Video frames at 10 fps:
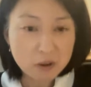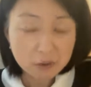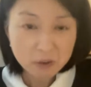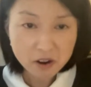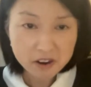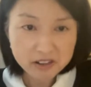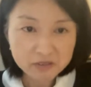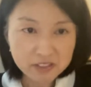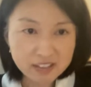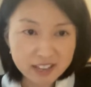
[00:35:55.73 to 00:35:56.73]
a part of
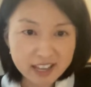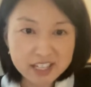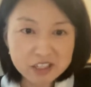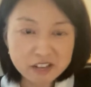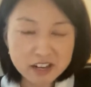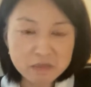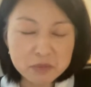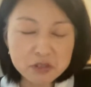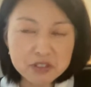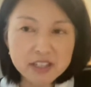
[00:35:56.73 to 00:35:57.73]
the end credit
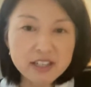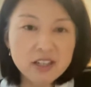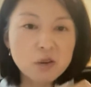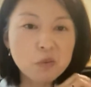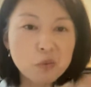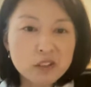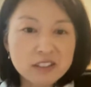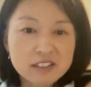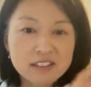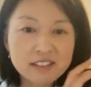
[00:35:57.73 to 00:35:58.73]
music
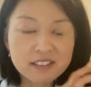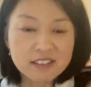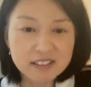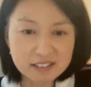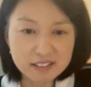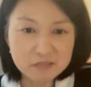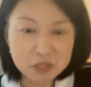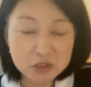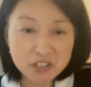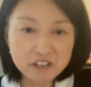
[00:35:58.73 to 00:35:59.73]
with
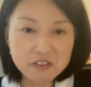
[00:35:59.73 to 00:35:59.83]
music